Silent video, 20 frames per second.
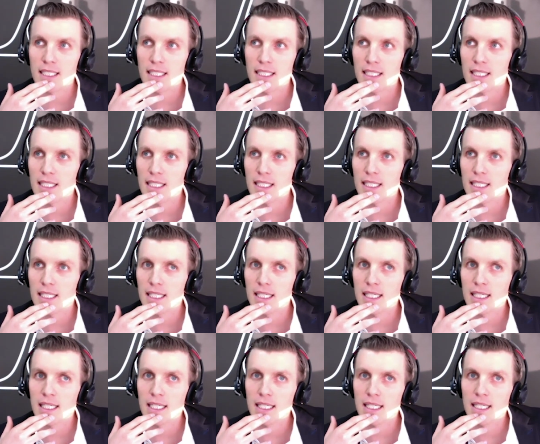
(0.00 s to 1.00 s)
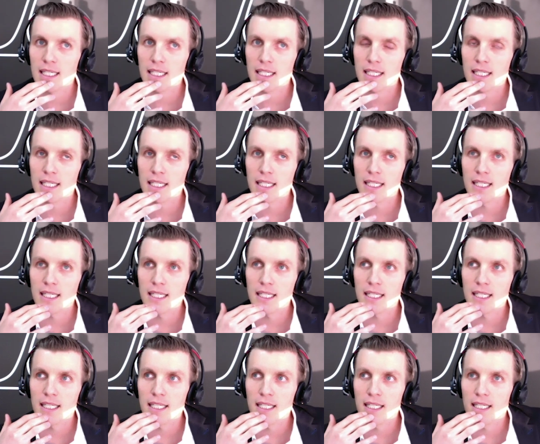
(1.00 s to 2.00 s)

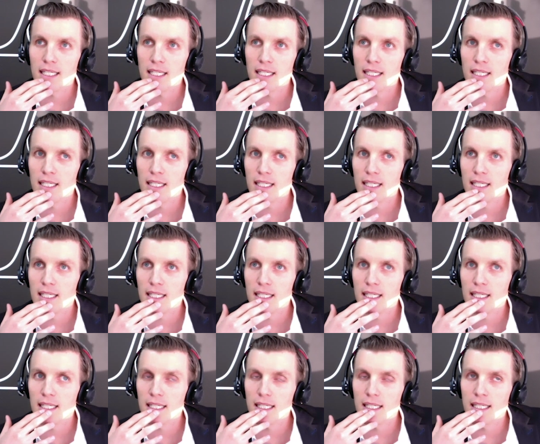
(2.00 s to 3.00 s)
[no speech]